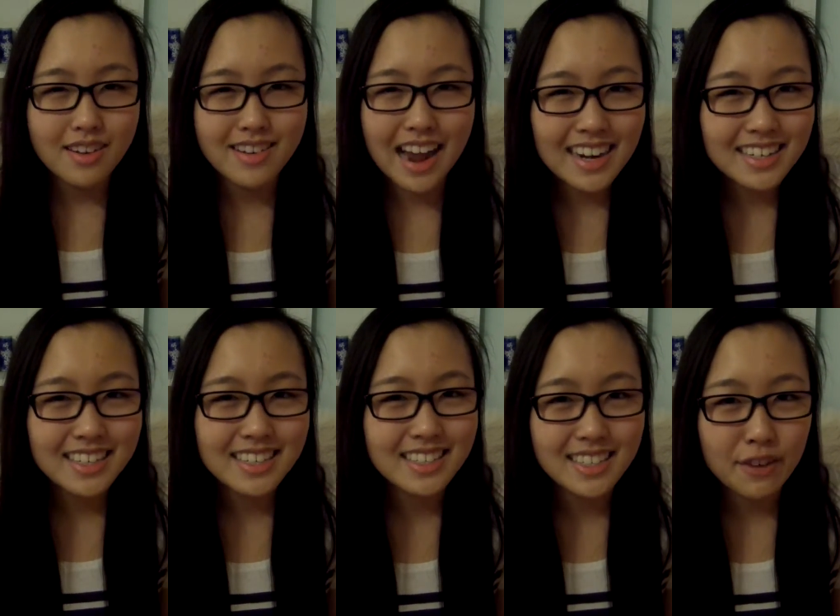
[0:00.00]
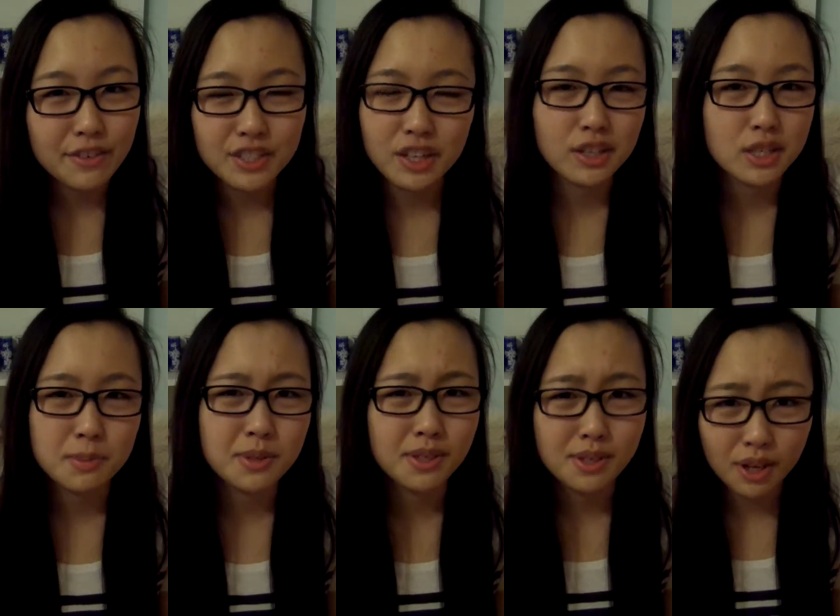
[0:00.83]

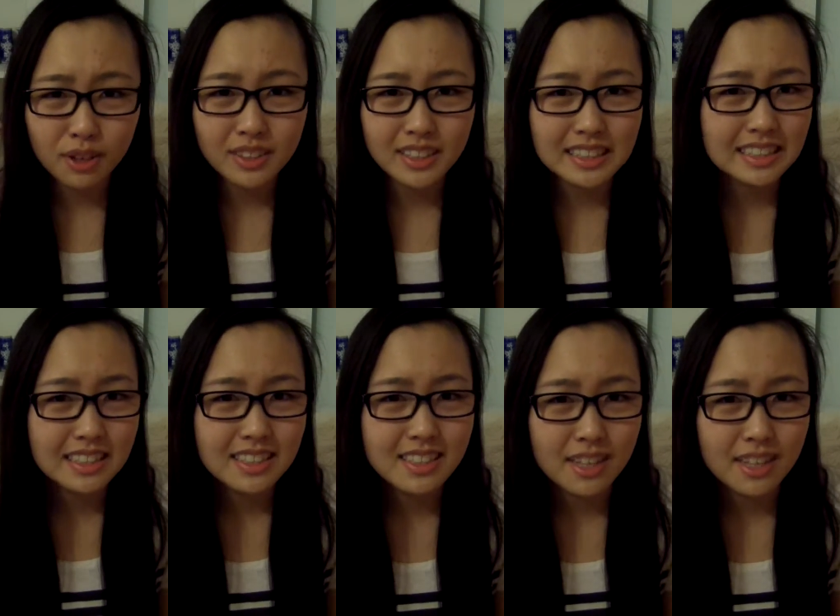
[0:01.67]
$97 per adult and